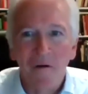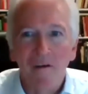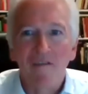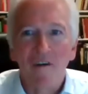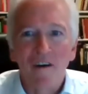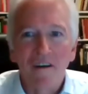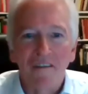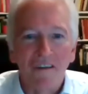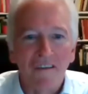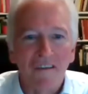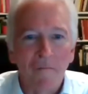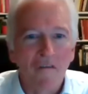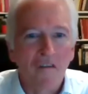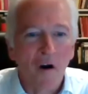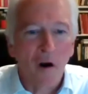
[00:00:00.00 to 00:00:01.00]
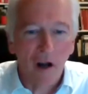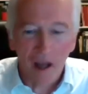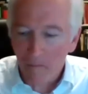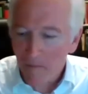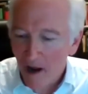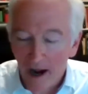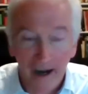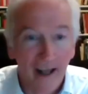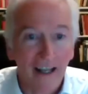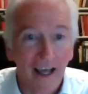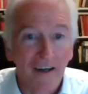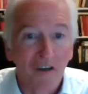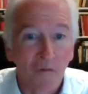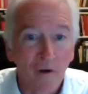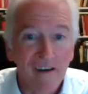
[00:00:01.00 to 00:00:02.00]
It's fun to see some of our alumni. And I'd
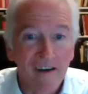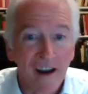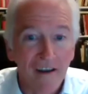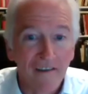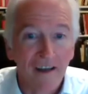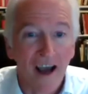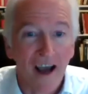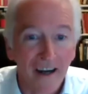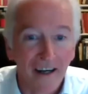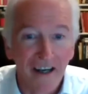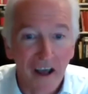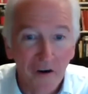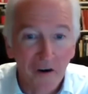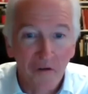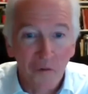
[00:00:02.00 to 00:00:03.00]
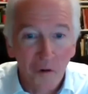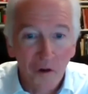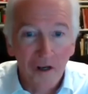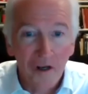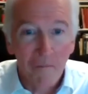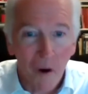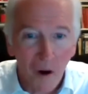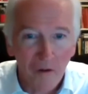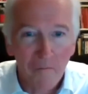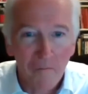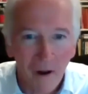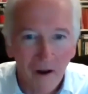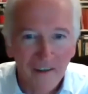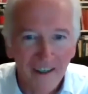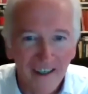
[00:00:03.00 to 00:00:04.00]
like to reach out and say hi to Leonard Wood and Martin
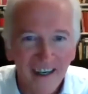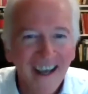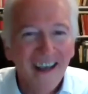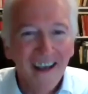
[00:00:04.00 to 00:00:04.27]
Bunton.